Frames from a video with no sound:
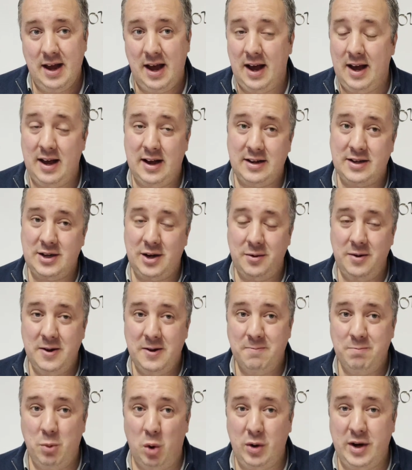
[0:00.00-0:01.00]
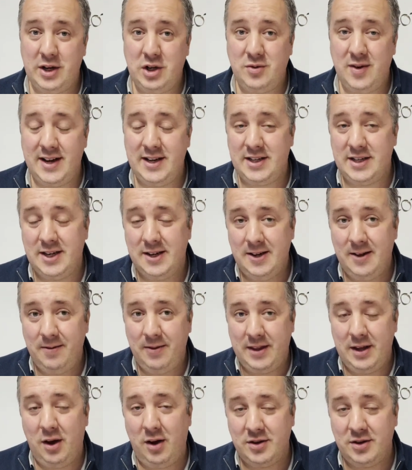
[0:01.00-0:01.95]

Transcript: Uh, and so mortgage rates, the